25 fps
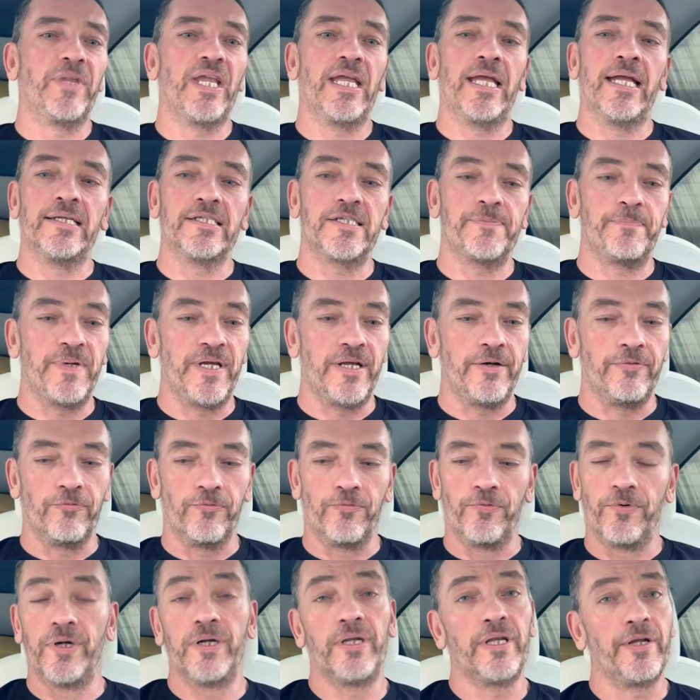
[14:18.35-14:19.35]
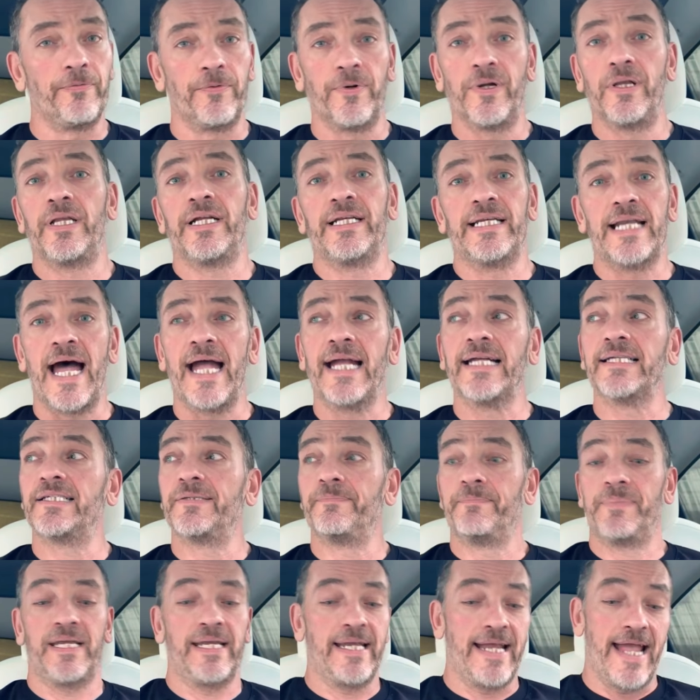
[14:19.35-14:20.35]
It's been really, really nice
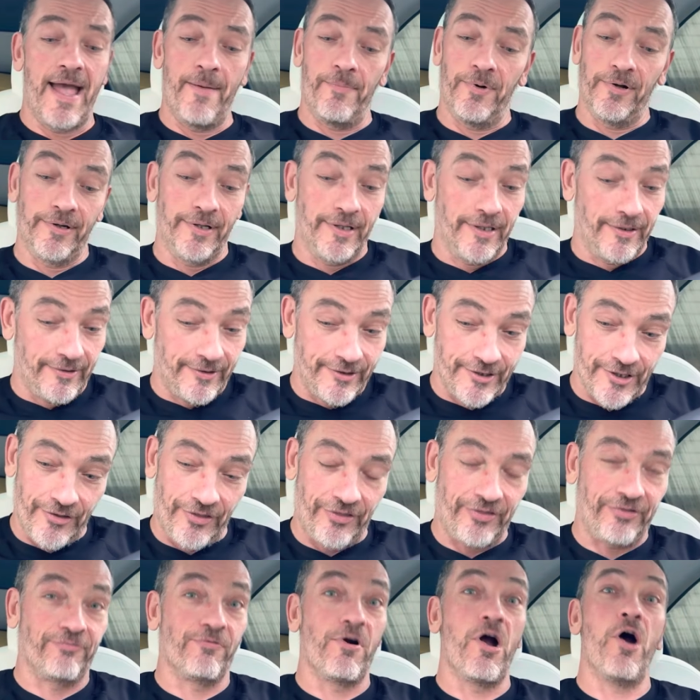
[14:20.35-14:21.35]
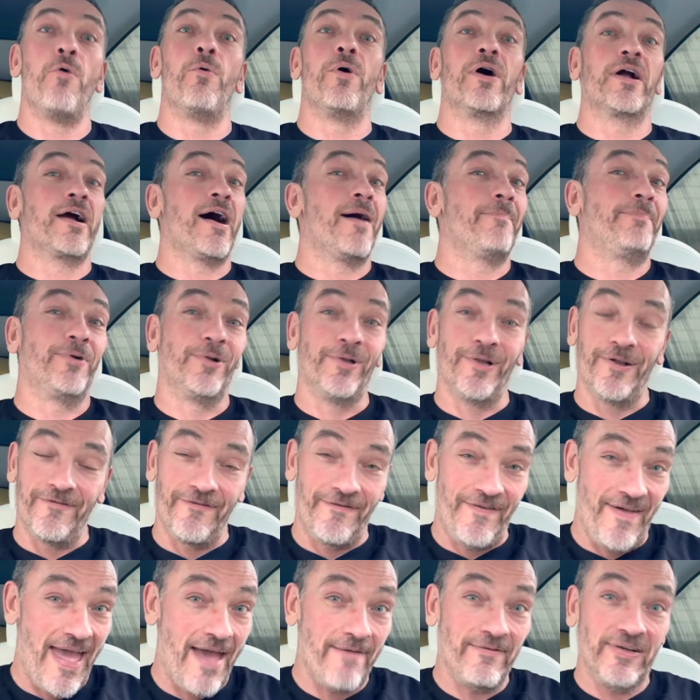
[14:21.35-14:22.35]
being able to throw a couple
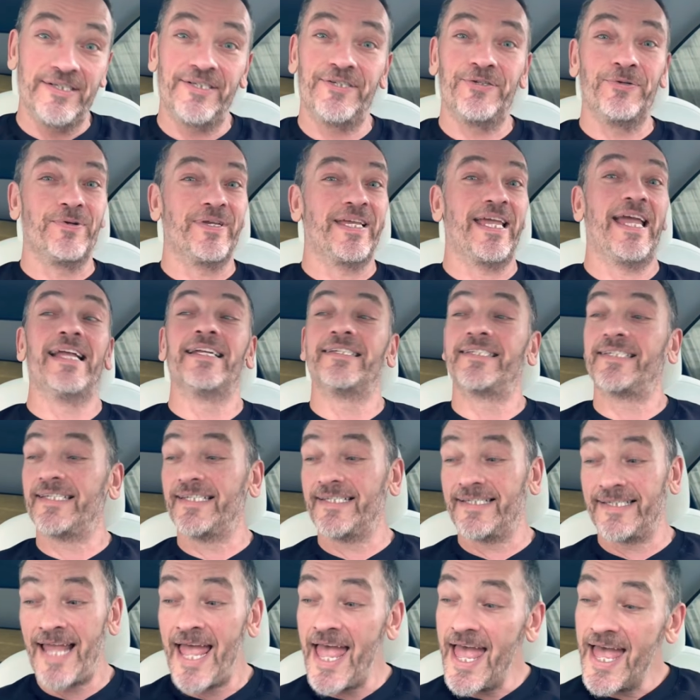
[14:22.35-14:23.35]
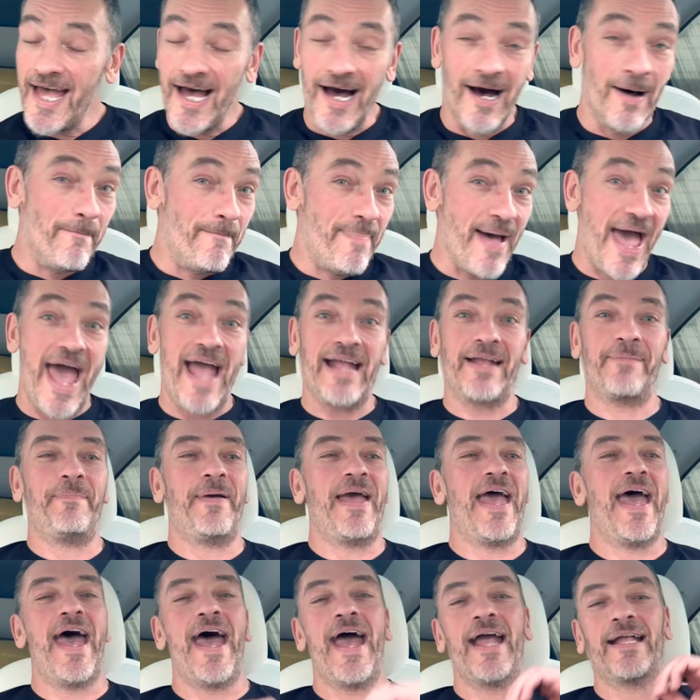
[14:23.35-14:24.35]
of heavy suitcases, a
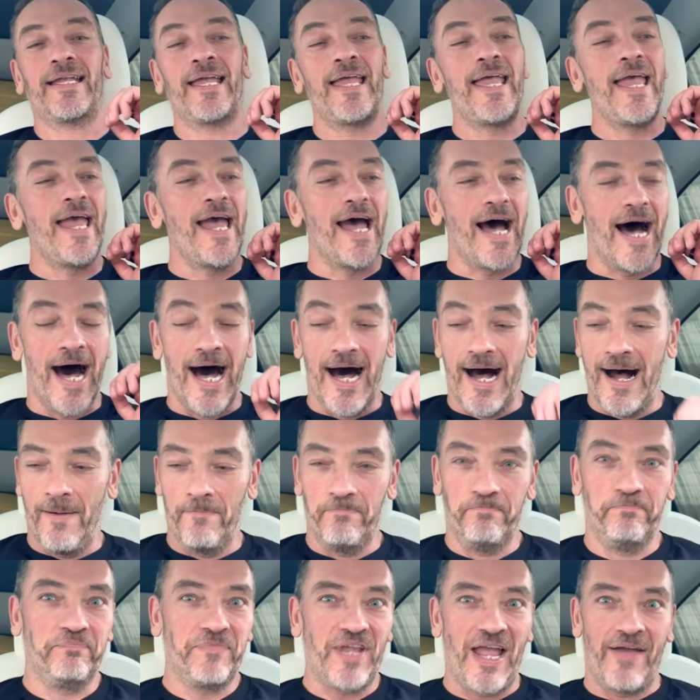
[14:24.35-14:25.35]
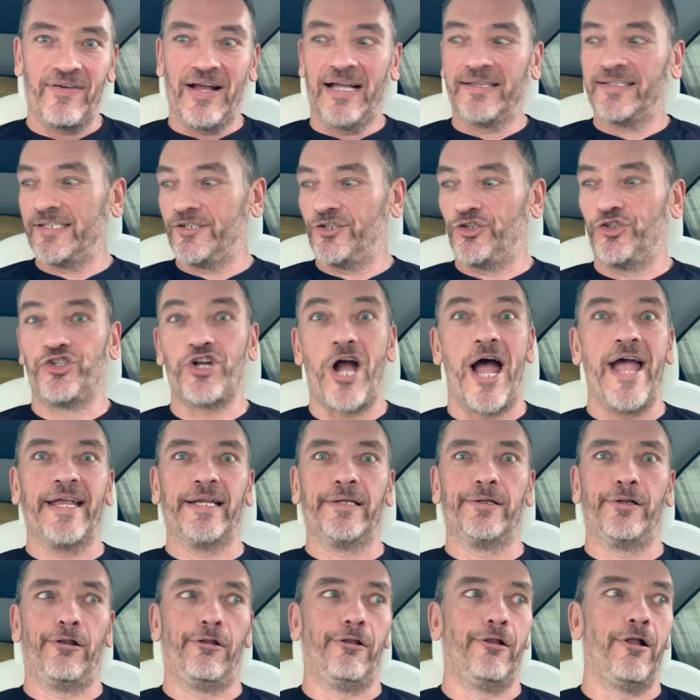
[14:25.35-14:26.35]
backpack. I've got this
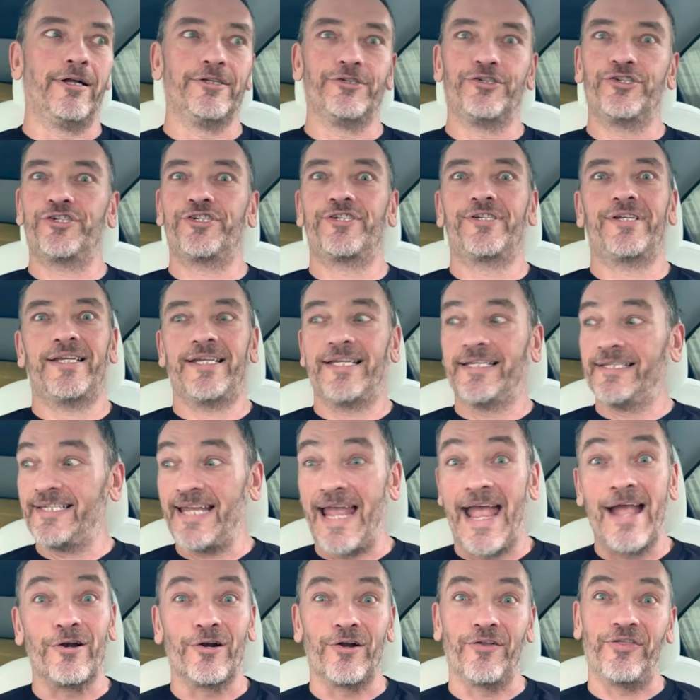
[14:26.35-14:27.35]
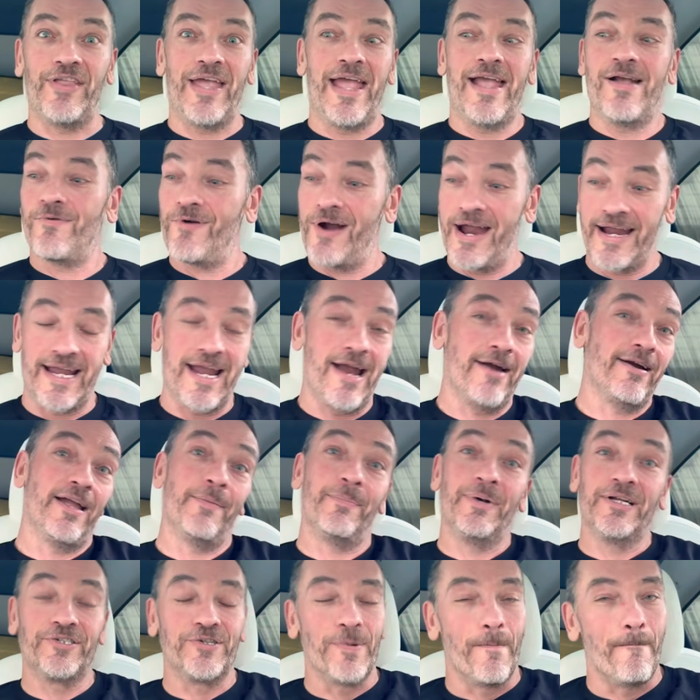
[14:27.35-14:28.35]
giant lunch container thing where I carry a
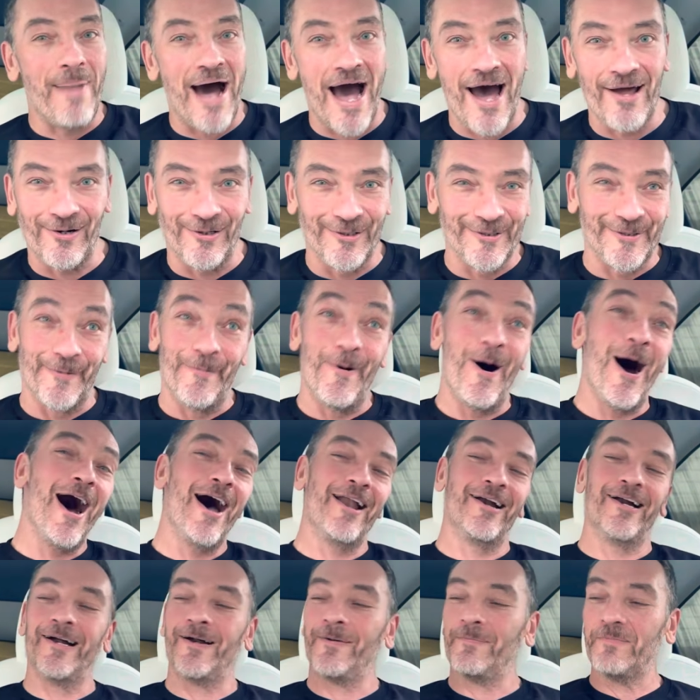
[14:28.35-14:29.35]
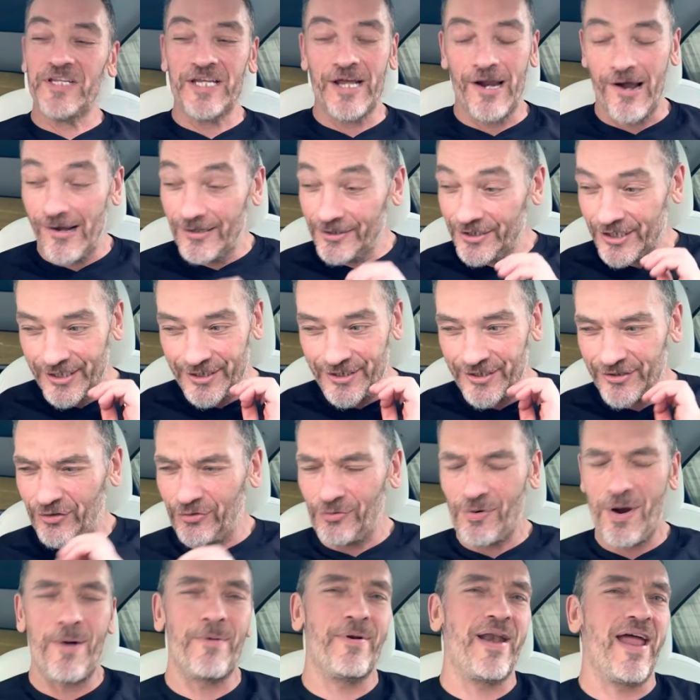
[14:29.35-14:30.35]
bunch of bottles of water, just
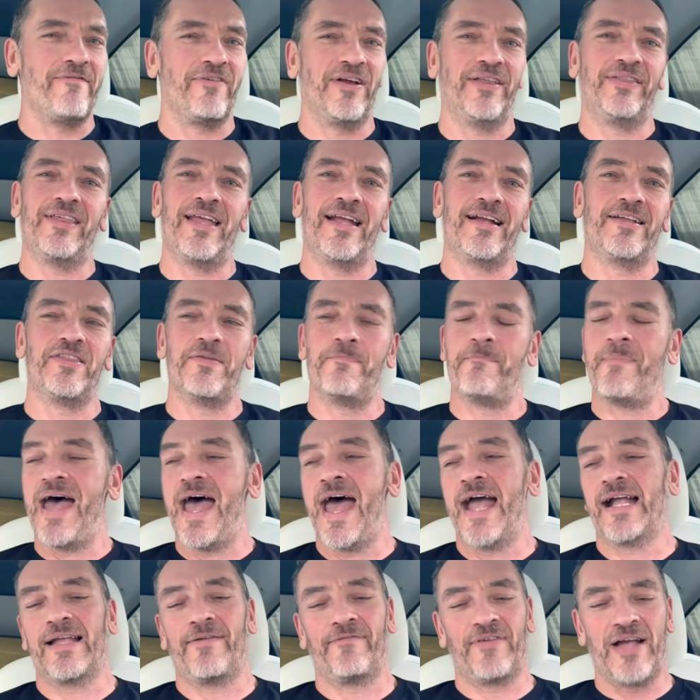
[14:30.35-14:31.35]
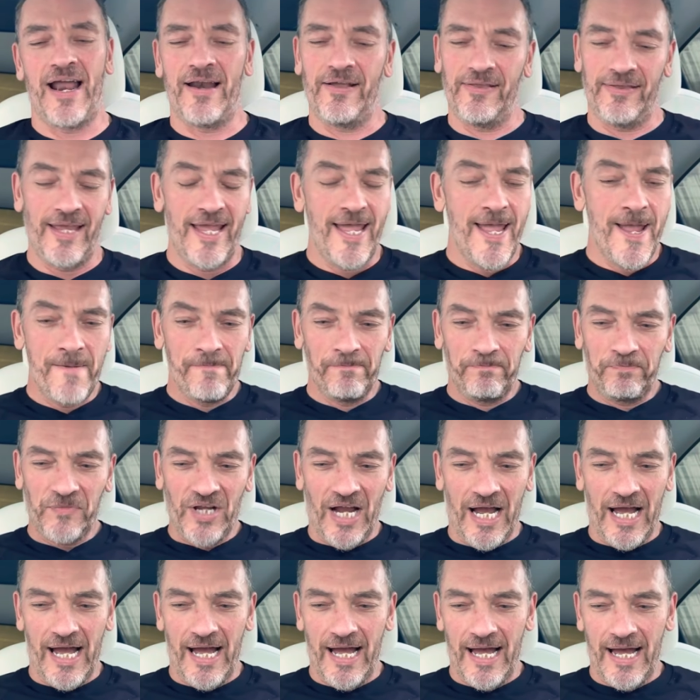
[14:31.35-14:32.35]
throwing everything in the back. I've got
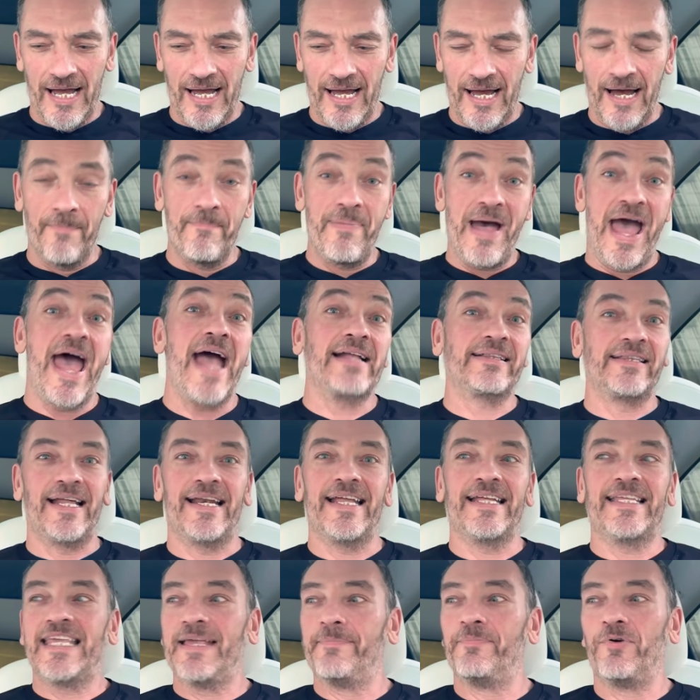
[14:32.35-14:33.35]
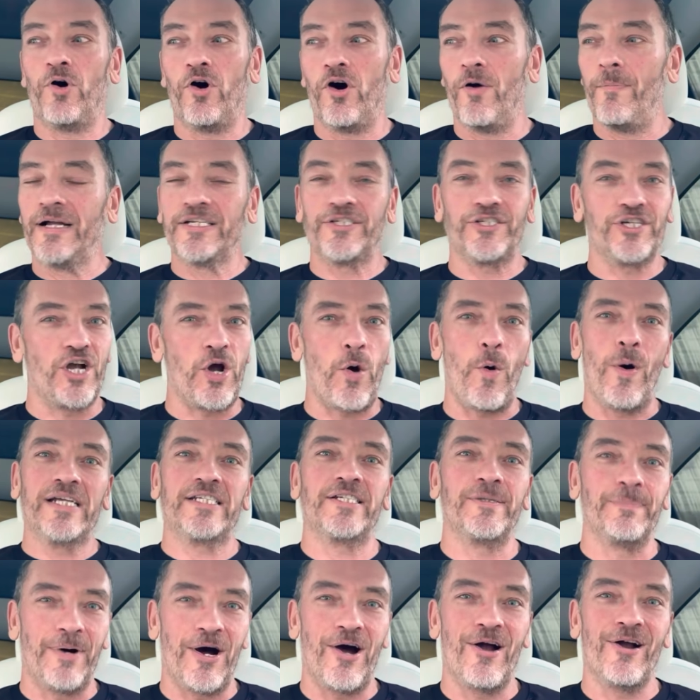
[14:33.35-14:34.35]
a bag that I keep a whole bunch of
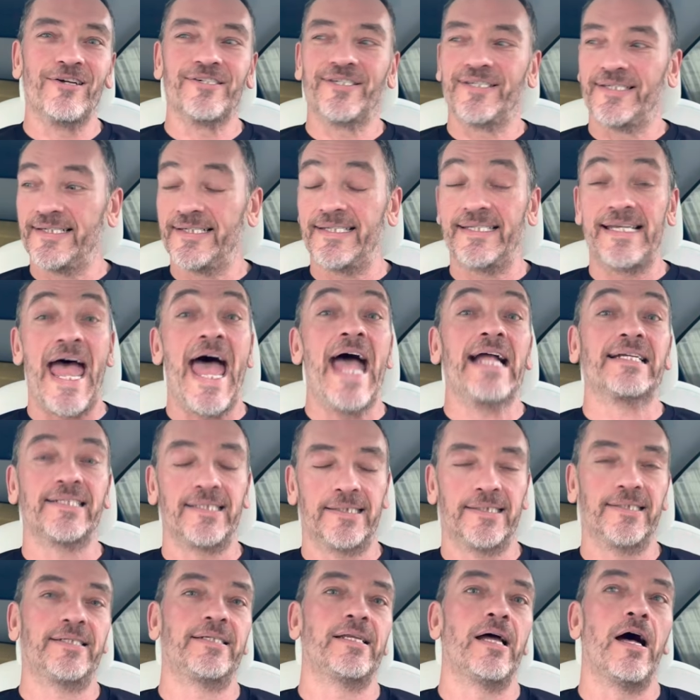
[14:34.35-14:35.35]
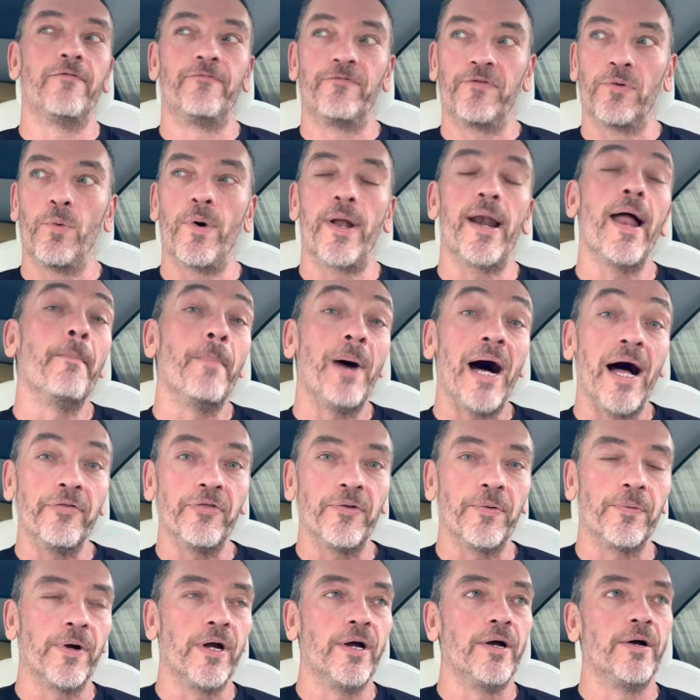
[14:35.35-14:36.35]
Quest bars and snacks and stuff for when I'm on
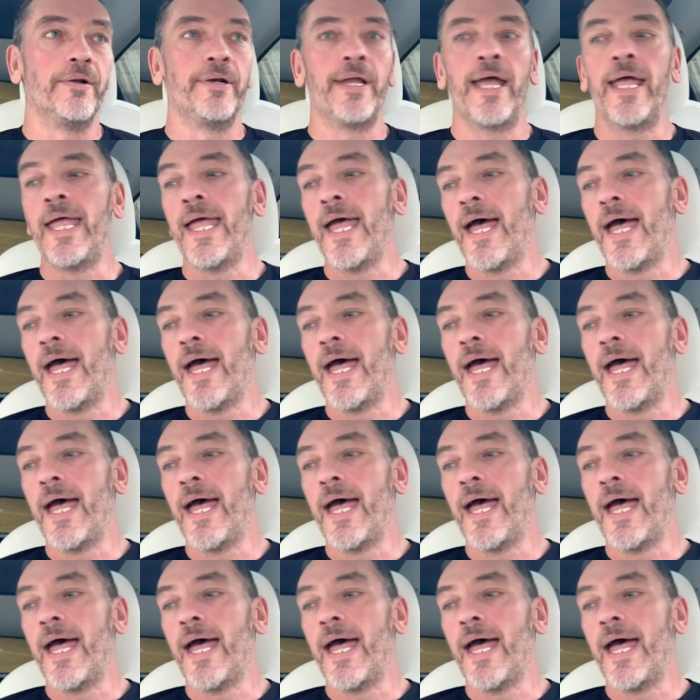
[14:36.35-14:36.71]
the road.